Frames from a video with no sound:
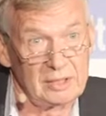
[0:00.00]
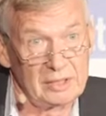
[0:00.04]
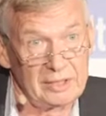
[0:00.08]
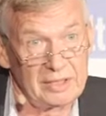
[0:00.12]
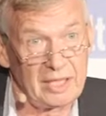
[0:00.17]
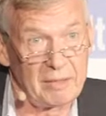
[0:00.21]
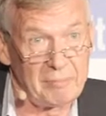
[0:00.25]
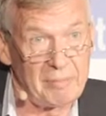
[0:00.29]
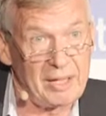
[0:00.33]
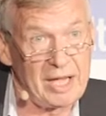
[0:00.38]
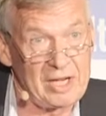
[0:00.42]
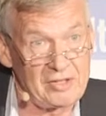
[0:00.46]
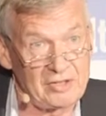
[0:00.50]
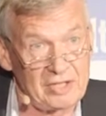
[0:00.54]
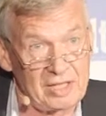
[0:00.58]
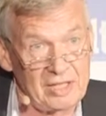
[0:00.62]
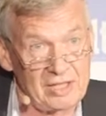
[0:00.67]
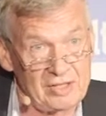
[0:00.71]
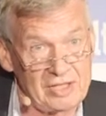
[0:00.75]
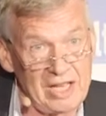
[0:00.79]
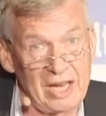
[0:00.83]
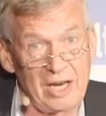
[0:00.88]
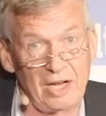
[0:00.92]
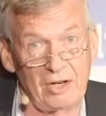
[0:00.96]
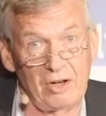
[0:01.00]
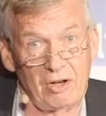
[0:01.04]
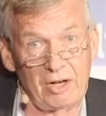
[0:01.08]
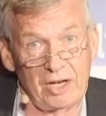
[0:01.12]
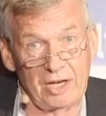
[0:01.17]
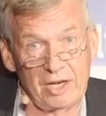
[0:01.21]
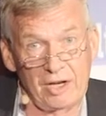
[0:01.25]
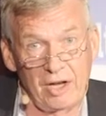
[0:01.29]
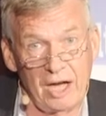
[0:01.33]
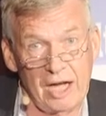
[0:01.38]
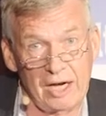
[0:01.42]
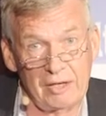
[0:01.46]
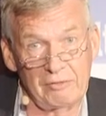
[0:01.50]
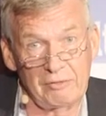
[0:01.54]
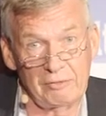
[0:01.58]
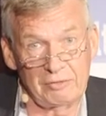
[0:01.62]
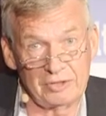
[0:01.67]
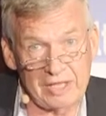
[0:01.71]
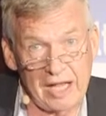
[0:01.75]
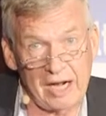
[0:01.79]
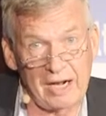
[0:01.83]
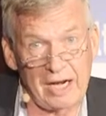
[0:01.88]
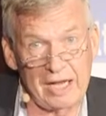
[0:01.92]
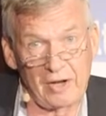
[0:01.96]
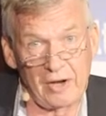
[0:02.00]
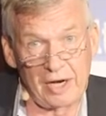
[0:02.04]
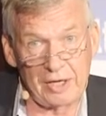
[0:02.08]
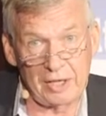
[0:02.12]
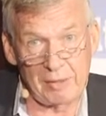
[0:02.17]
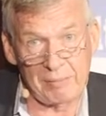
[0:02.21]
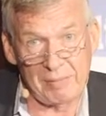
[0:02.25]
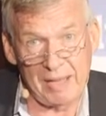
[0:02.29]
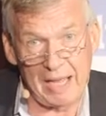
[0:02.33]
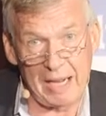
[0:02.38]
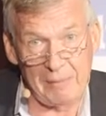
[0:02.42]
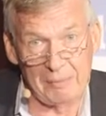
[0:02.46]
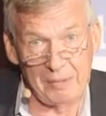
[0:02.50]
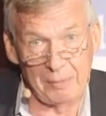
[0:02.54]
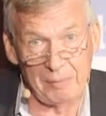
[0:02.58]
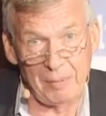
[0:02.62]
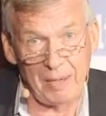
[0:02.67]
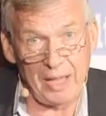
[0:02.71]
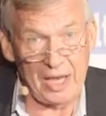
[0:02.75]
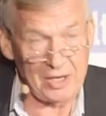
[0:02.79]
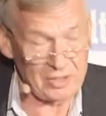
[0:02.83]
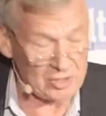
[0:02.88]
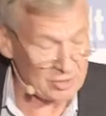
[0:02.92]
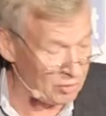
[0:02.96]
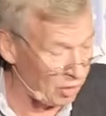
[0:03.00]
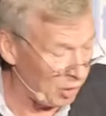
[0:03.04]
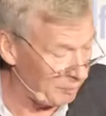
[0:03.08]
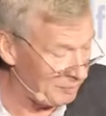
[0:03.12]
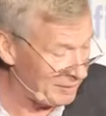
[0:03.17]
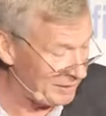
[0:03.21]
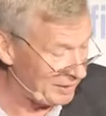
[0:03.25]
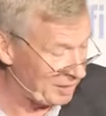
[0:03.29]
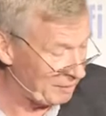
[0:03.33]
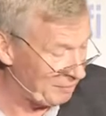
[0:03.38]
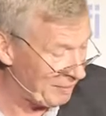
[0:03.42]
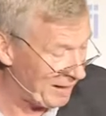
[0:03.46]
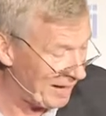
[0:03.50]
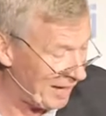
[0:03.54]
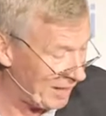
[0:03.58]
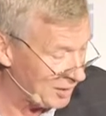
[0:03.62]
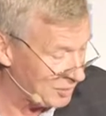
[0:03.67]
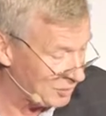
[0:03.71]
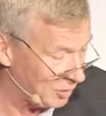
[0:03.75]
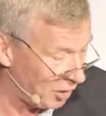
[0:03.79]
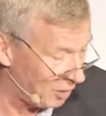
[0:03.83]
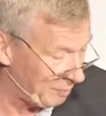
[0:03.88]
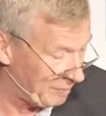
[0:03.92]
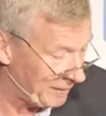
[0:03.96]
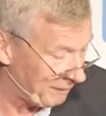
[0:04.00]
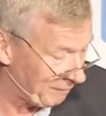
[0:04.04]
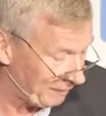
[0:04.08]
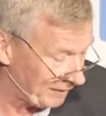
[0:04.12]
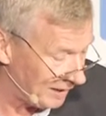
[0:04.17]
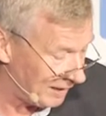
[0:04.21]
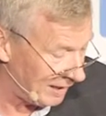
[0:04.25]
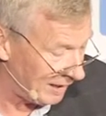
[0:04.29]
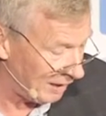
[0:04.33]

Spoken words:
You know, basically 10 o'clock at night, Saturday night at the pub, the place is hopping, the band's hopping,